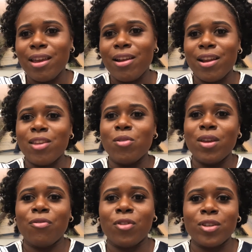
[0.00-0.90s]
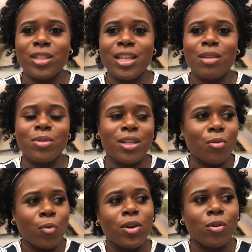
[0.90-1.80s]
there and you get first dibs and
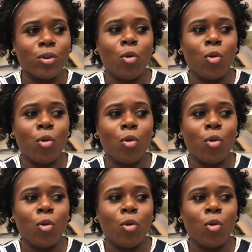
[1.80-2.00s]
the window